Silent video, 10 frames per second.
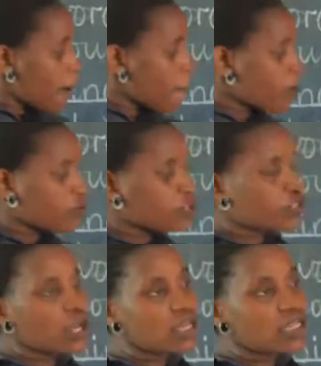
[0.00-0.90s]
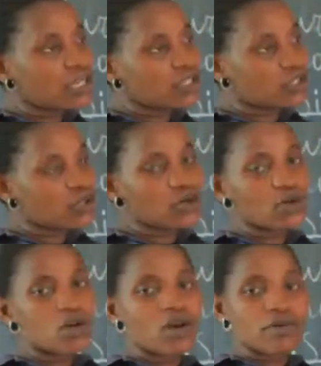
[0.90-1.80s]
when we join the two,
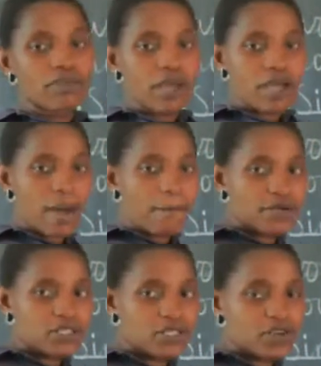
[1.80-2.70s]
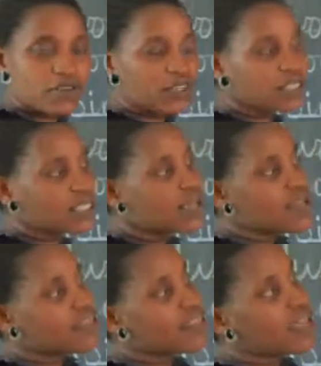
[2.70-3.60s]
we make a post office,
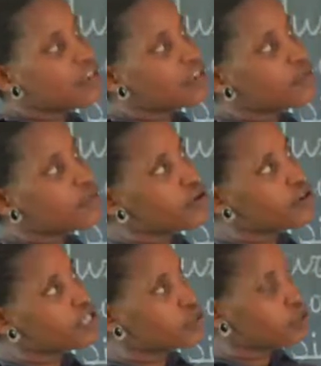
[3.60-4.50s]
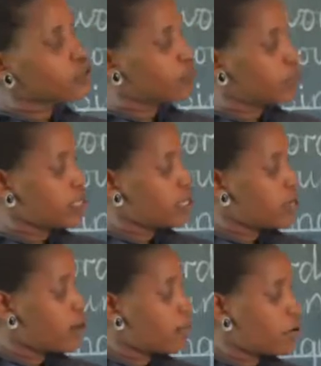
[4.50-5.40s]
then in plural it will be
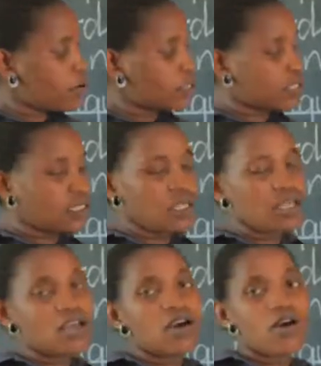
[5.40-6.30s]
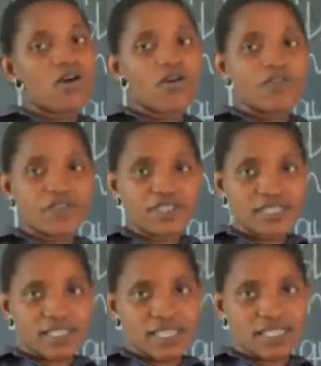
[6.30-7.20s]
post
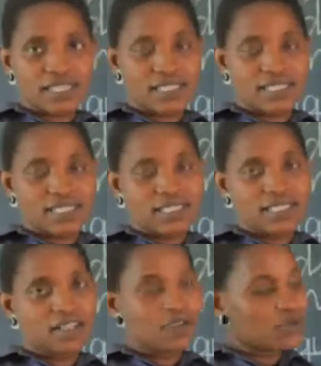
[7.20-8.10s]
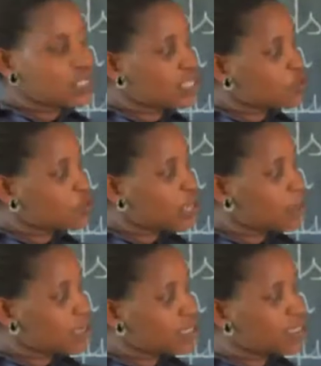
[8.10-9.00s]
offices. You see that we are
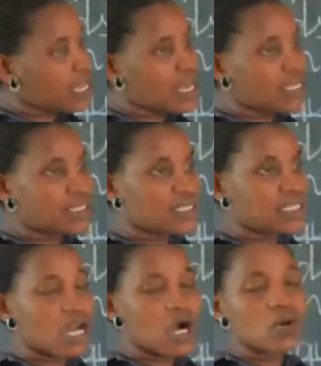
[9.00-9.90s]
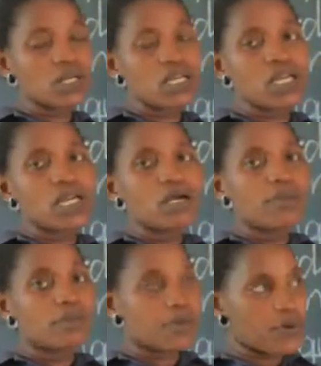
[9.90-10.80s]
making the last noun
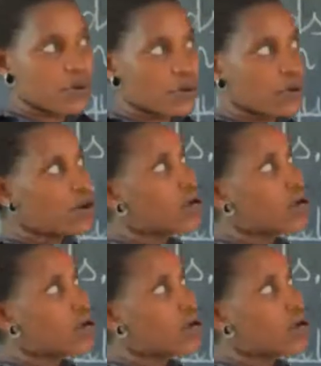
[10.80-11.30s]
plural.